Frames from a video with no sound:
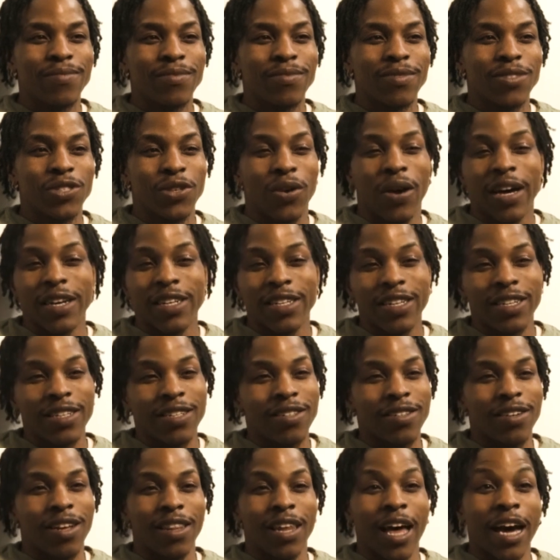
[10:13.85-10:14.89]
So I did
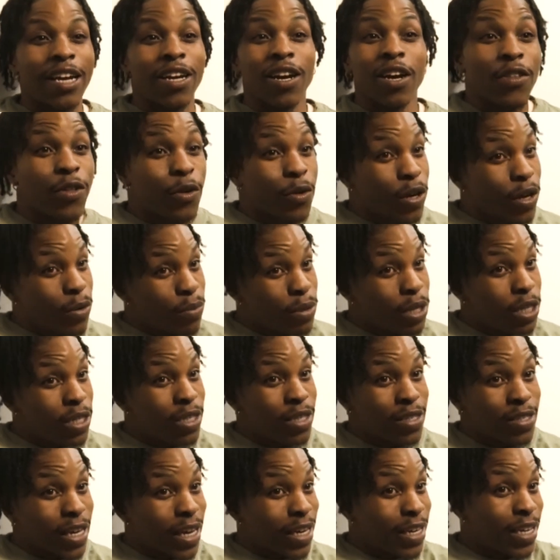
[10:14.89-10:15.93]
it. A lot of other
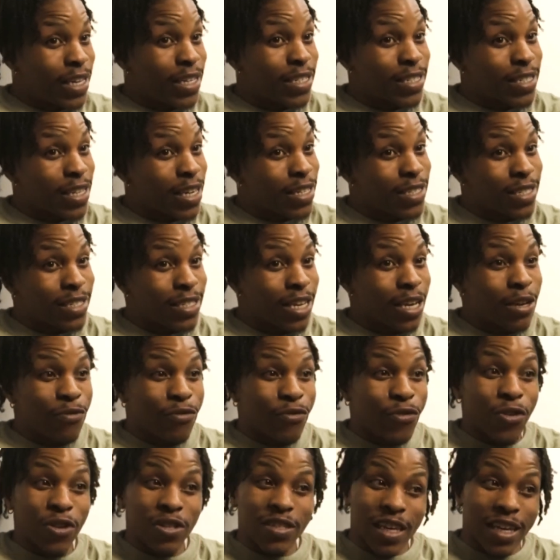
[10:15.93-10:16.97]
comedians I can't say the same
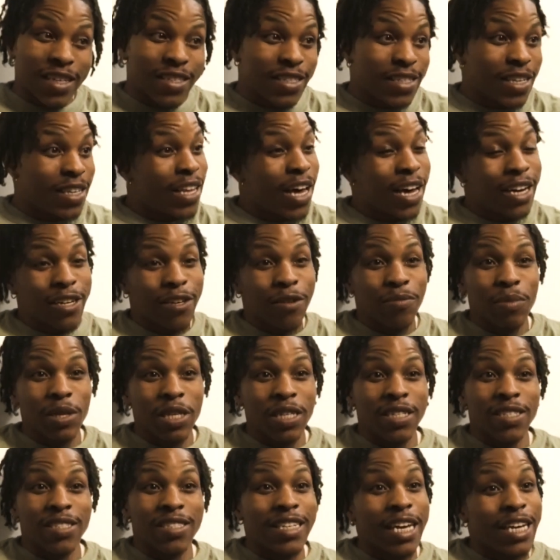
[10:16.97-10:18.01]
for because I see a lot of
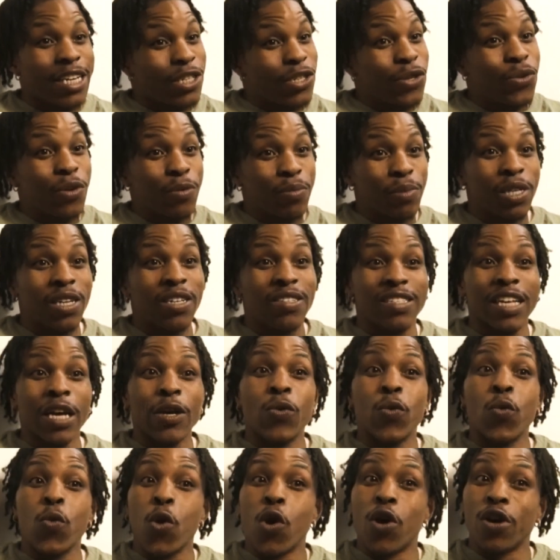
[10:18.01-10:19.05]
comedians, they do it because they
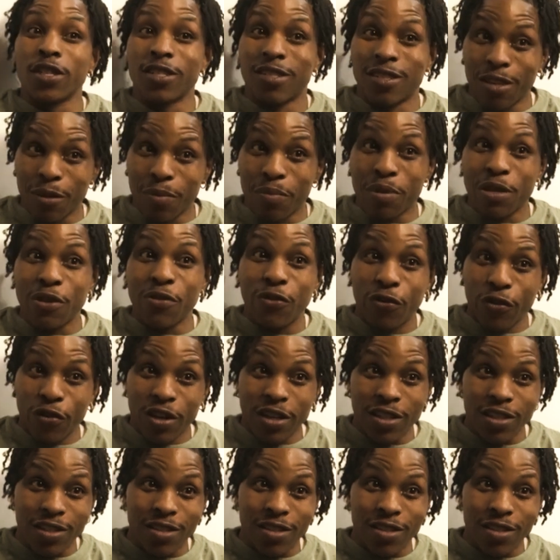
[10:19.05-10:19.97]
want to be funny.